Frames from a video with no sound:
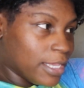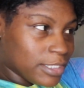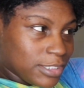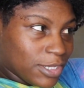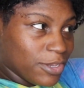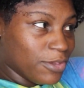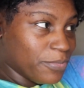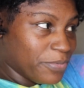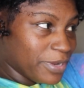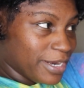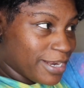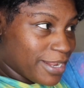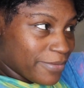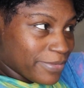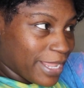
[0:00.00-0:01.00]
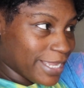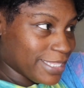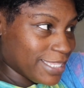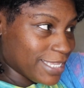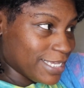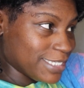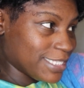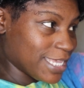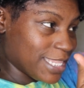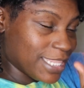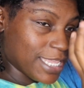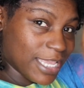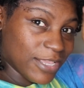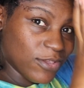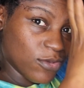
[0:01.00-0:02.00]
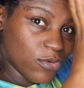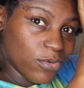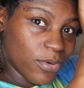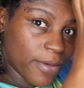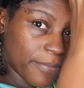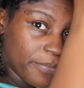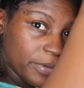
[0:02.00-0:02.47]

So you put it up like this, and then you